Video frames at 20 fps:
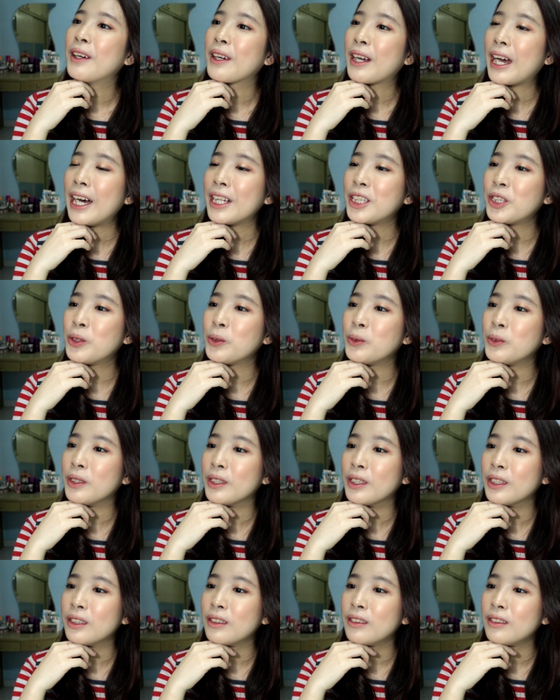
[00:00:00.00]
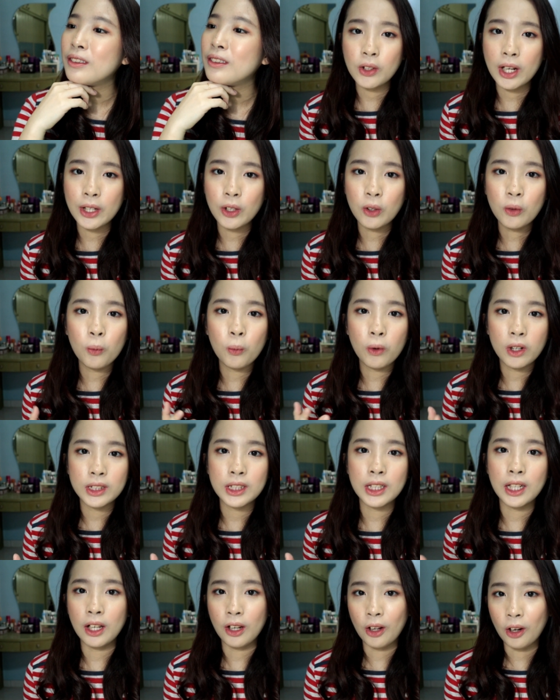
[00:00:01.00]
Cartoon. So I don't
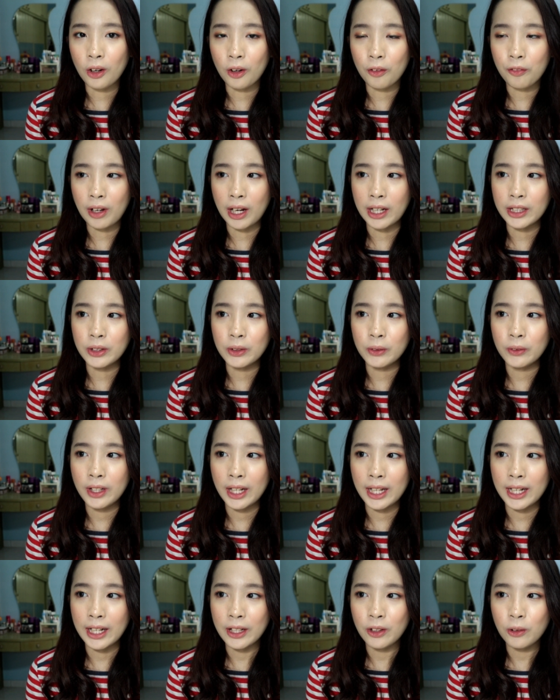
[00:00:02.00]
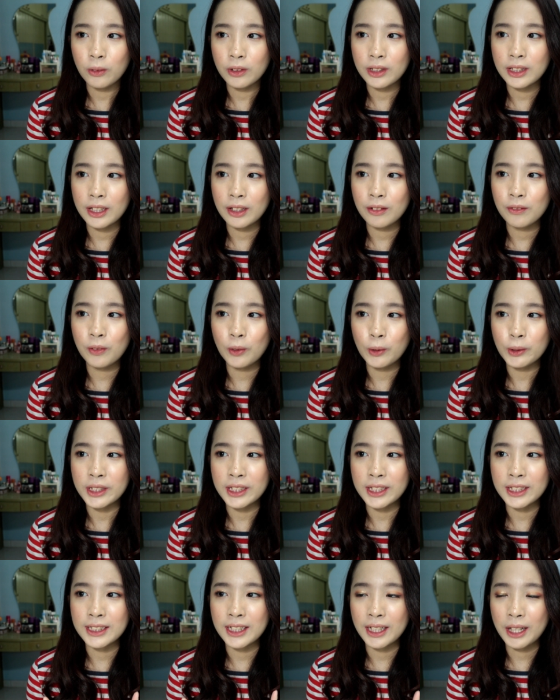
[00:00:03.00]
watch a lot of cartoon, and I don't think
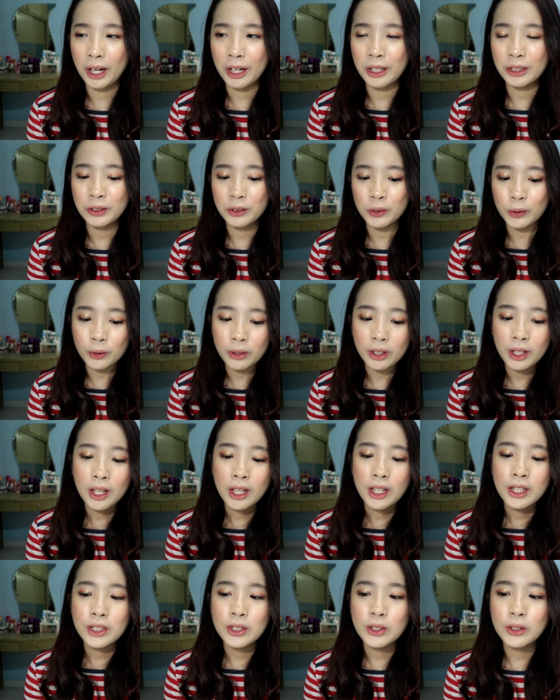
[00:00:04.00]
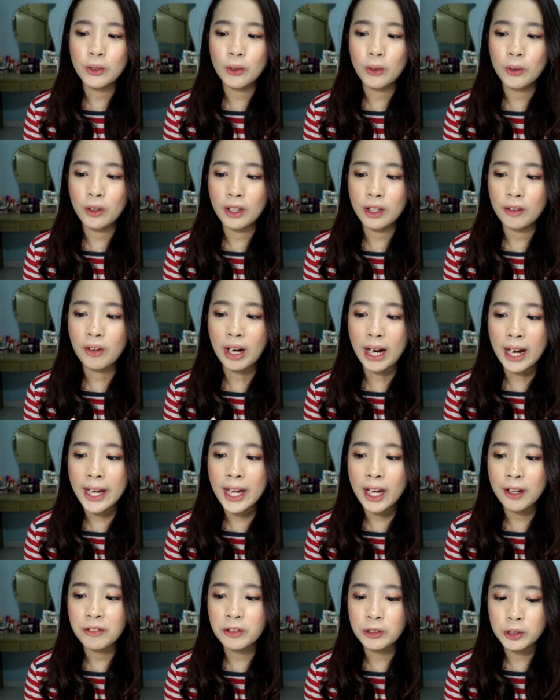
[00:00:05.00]
Frozen is a cartoon. So if I
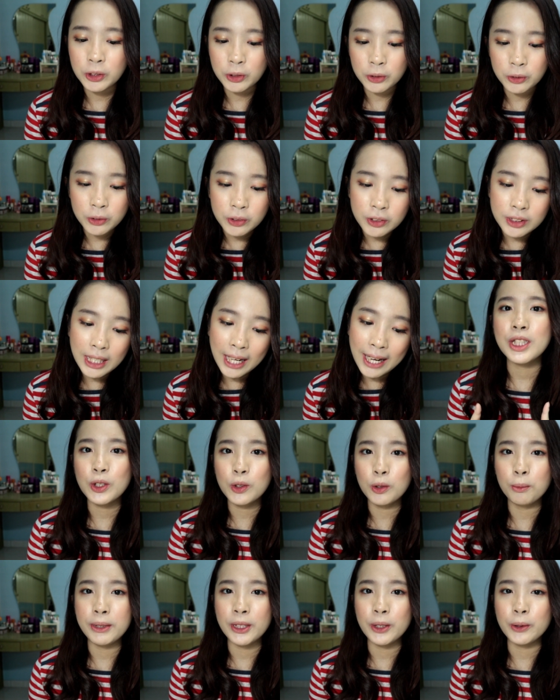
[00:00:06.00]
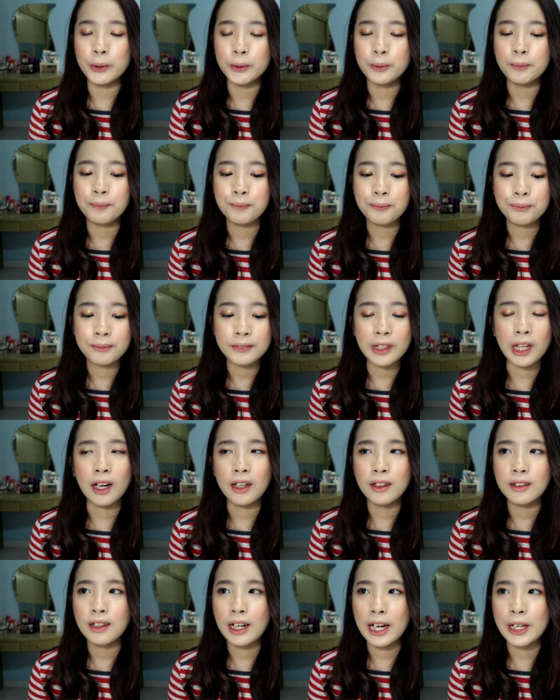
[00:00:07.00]
have to choose, Scooby-Doo.
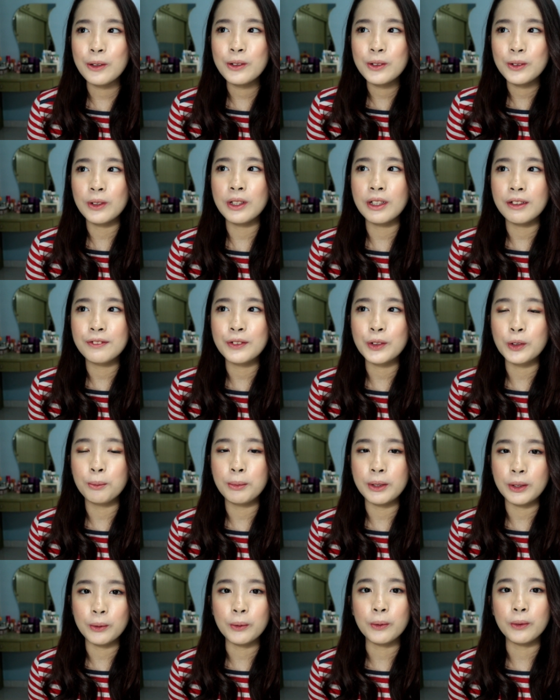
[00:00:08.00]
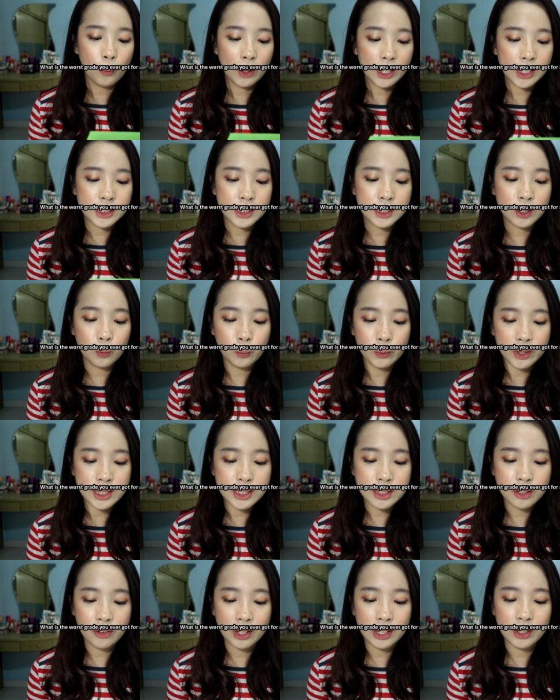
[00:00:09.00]
Yeah, I used to love Scooby-Doo. What is the
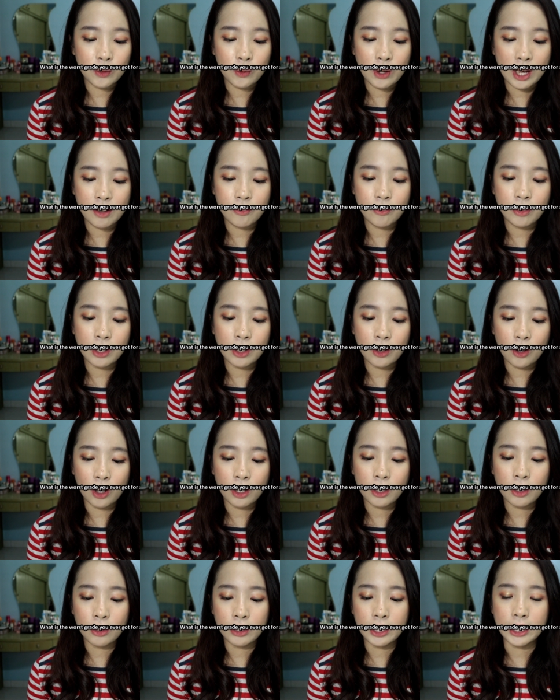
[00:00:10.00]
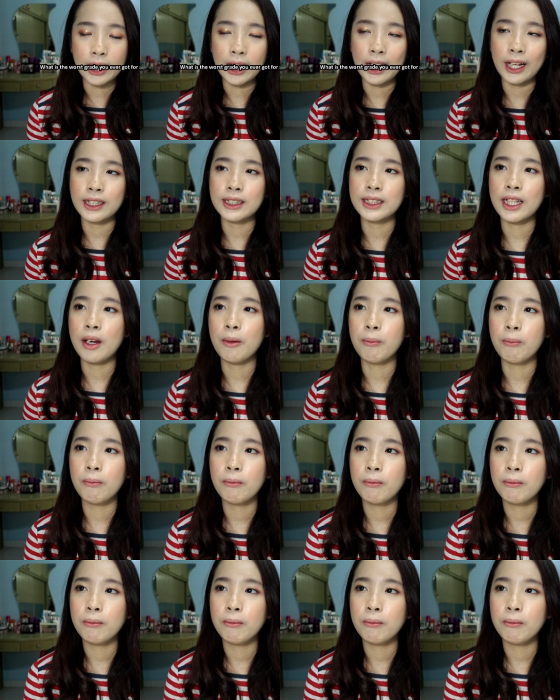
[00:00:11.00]
worst grade you ever got on an exam?